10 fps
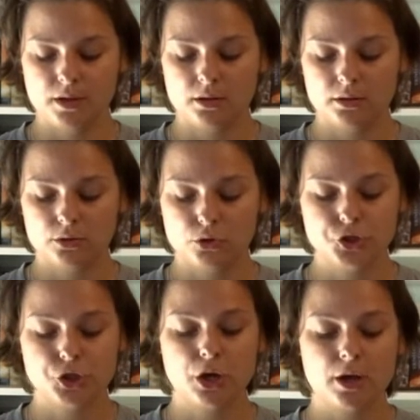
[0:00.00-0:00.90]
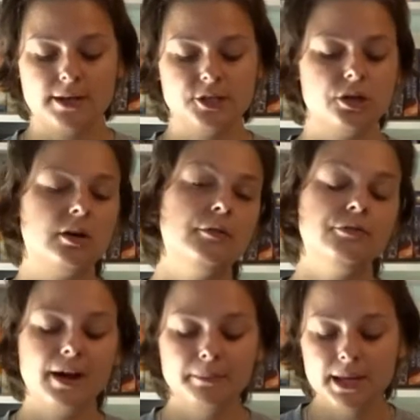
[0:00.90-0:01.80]
lost her entire
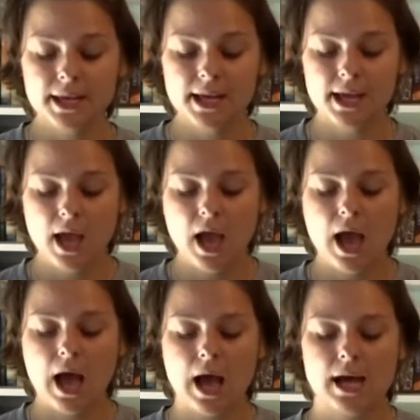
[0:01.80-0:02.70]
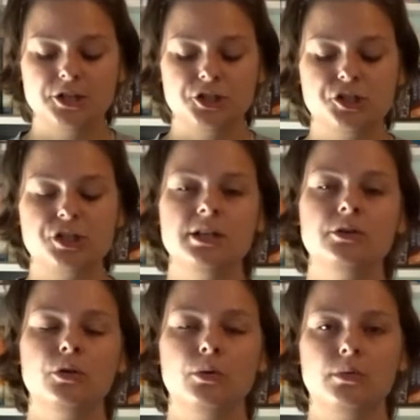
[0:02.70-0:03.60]
family, and she's seen in
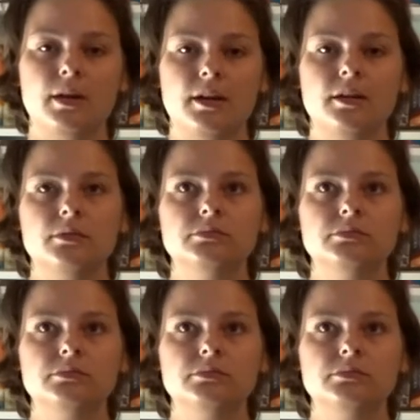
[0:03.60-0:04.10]
her like